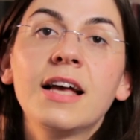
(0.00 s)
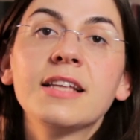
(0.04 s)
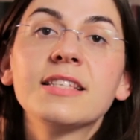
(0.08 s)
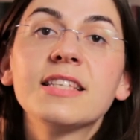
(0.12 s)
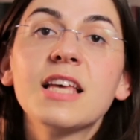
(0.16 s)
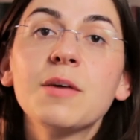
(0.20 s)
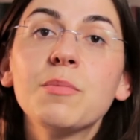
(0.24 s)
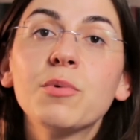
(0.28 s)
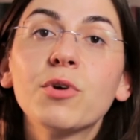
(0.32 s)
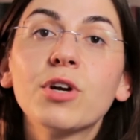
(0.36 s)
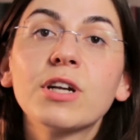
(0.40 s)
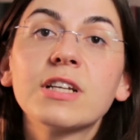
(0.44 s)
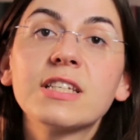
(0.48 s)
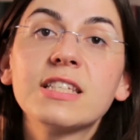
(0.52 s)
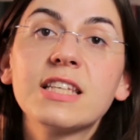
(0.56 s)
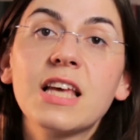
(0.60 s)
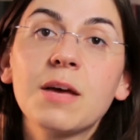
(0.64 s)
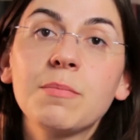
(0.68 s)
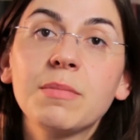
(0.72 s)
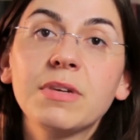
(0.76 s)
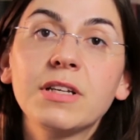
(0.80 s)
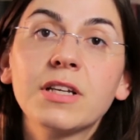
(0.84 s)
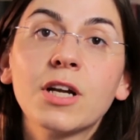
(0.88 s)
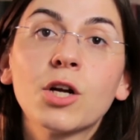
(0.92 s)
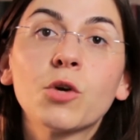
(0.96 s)
A separate
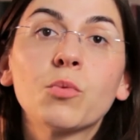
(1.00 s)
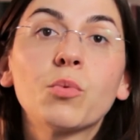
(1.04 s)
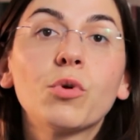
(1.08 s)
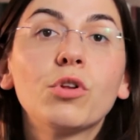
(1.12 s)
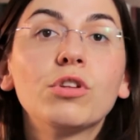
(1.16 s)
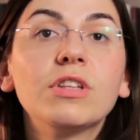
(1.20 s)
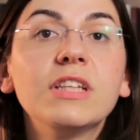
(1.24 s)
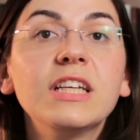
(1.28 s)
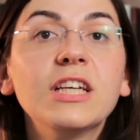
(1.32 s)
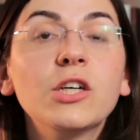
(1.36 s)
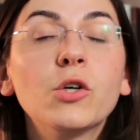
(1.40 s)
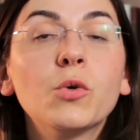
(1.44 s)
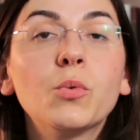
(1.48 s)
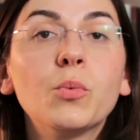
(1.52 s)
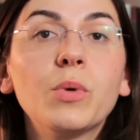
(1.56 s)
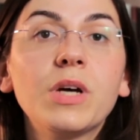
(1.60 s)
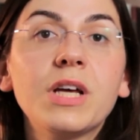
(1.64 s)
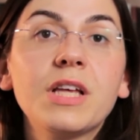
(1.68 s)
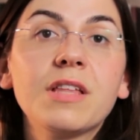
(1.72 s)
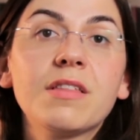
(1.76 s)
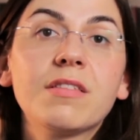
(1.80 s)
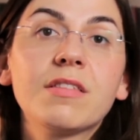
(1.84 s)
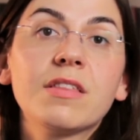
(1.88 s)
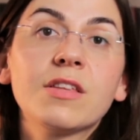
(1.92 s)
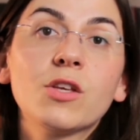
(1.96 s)
seminar will deal
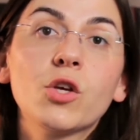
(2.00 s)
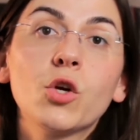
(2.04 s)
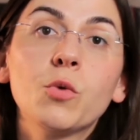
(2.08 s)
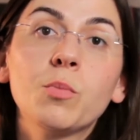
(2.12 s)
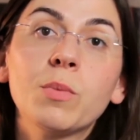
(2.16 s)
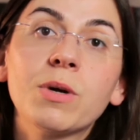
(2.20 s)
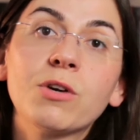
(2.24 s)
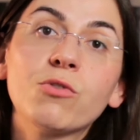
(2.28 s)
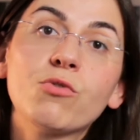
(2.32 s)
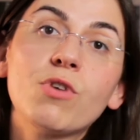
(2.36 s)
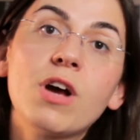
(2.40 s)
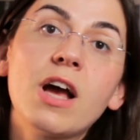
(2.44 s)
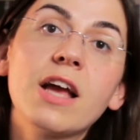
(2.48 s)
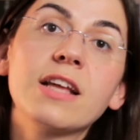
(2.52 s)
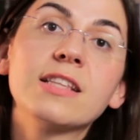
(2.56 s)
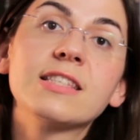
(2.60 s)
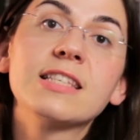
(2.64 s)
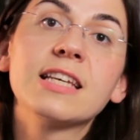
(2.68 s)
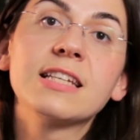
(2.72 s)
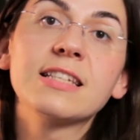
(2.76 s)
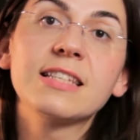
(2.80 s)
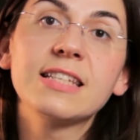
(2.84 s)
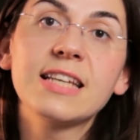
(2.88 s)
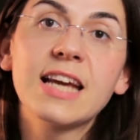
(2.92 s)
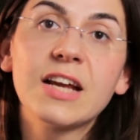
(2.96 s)
with human
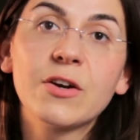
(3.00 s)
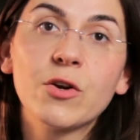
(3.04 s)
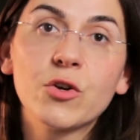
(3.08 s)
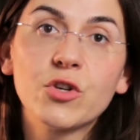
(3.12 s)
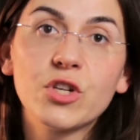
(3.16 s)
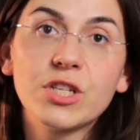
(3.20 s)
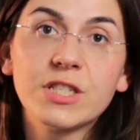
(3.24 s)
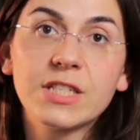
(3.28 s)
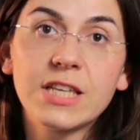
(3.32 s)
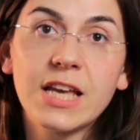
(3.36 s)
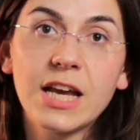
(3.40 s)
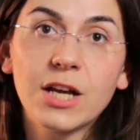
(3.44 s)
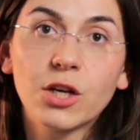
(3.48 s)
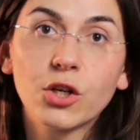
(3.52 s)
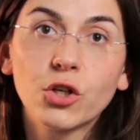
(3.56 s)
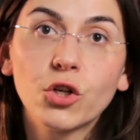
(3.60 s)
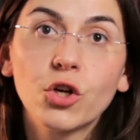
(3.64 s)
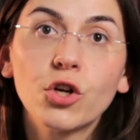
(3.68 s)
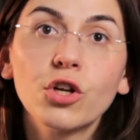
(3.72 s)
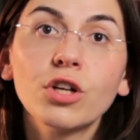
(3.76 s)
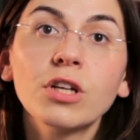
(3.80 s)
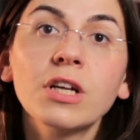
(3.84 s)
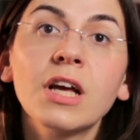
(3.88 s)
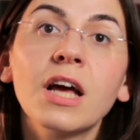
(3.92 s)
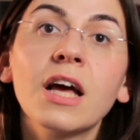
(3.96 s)
rights and the energy
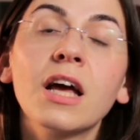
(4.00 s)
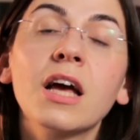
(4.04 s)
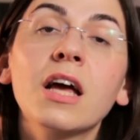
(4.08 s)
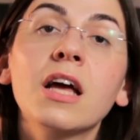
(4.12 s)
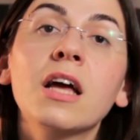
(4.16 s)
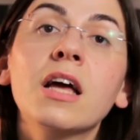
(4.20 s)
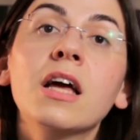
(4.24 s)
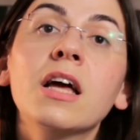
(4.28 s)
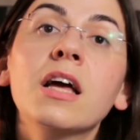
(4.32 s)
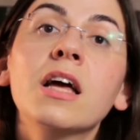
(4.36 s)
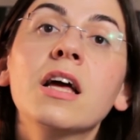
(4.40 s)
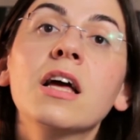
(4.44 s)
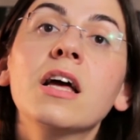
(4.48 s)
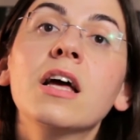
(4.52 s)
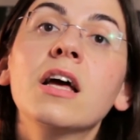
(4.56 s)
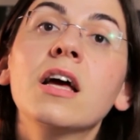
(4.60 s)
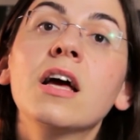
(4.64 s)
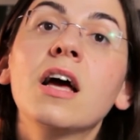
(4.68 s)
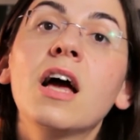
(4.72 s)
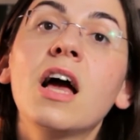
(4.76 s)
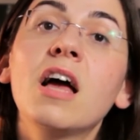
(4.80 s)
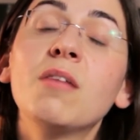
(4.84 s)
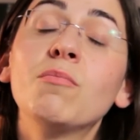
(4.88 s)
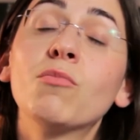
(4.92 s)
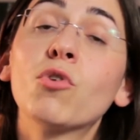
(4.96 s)
sector,
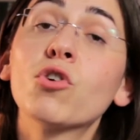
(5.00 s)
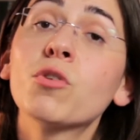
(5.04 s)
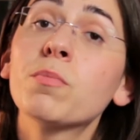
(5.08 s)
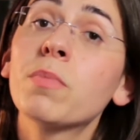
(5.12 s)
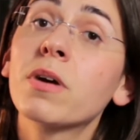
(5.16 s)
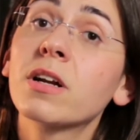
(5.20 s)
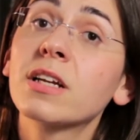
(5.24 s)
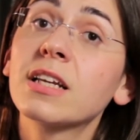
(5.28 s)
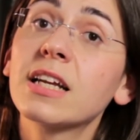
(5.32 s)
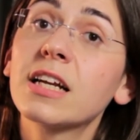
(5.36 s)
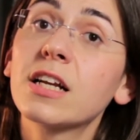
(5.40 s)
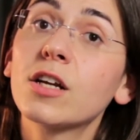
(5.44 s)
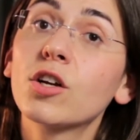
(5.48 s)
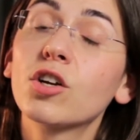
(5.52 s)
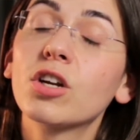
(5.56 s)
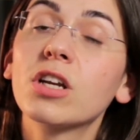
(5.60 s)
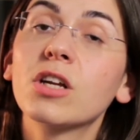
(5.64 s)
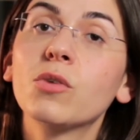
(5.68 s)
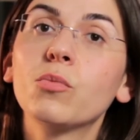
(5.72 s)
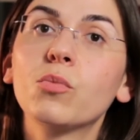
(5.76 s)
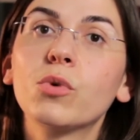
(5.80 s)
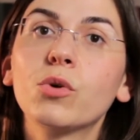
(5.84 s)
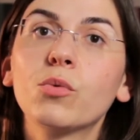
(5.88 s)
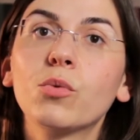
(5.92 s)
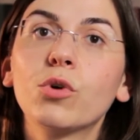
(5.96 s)
and more
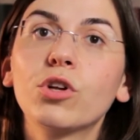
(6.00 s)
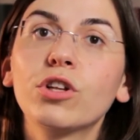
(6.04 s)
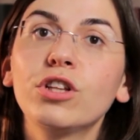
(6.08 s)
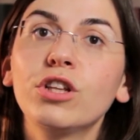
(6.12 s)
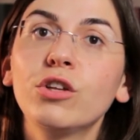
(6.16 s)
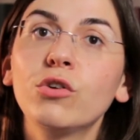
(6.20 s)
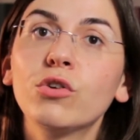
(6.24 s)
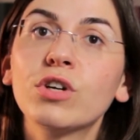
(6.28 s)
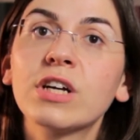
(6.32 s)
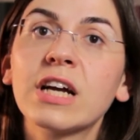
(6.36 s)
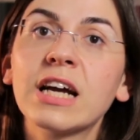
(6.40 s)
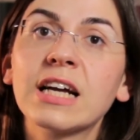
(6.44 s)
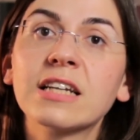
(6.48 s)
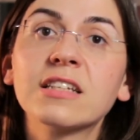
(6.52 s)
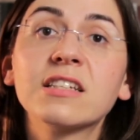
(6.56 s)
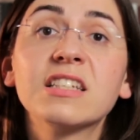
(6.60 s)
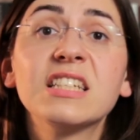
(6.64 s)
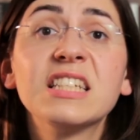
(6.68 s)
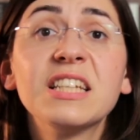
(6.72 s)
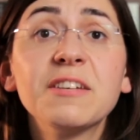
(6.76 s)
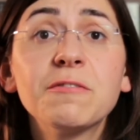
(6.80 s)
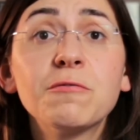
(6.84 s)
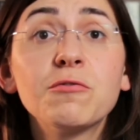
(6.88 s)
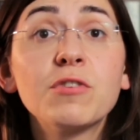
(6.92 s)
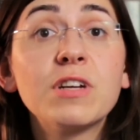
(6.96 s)
particularly we will look at
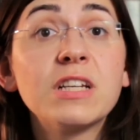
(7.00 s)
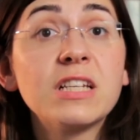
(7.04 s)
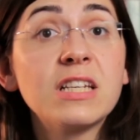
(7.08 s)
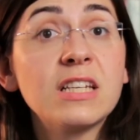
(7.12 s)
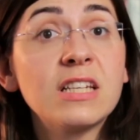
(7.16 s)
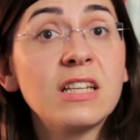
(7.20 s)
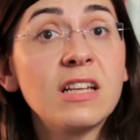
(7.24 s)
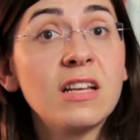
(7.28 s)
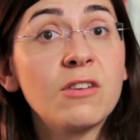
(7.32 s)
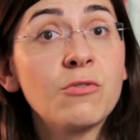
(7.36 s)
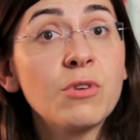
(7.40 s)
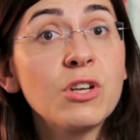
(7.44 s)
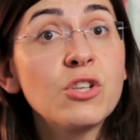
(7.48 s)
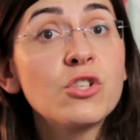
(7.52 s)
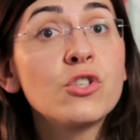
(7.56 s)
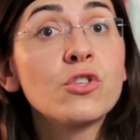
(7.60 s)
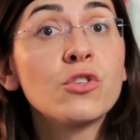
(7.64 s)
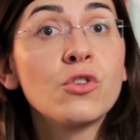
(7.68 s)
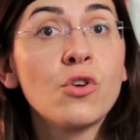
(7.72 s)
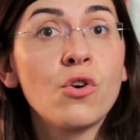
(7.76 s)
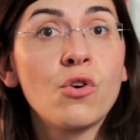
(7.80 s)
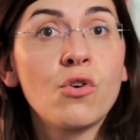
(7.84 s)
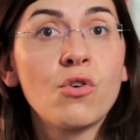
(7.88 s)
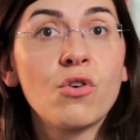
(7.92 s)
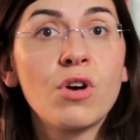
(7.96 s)
different
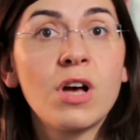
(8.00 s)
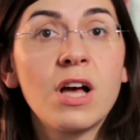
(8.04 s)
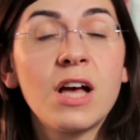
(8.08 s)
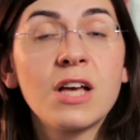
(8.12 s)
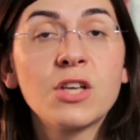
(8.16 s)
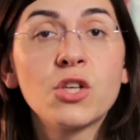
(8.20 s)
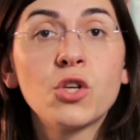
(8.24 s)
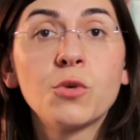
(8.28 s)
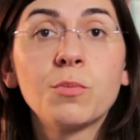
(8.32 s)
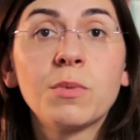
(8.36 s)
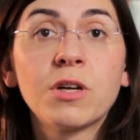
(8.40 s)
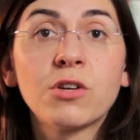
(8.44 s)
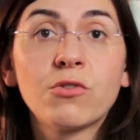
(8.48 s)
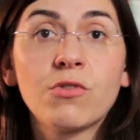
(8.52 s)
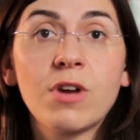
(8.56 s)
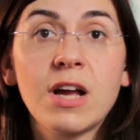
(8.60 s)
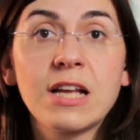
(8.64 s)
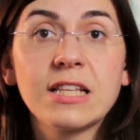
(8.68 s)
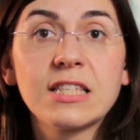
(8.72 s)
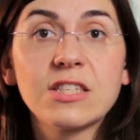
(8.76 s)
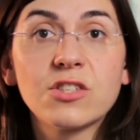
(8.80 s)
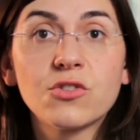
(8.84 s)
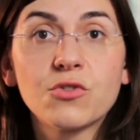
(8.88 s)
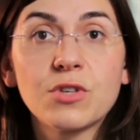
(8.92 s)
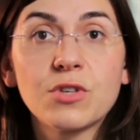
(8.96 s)
regional human rights